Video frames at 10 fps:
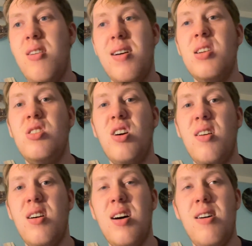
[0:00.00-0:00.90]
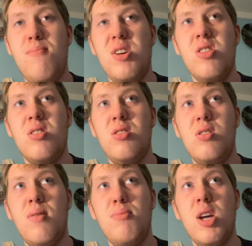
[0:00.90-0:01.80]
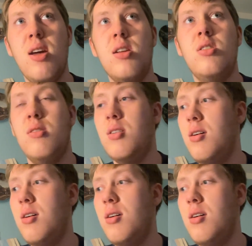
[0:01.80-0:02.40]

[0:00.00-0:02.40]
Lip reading: and Tom Kitten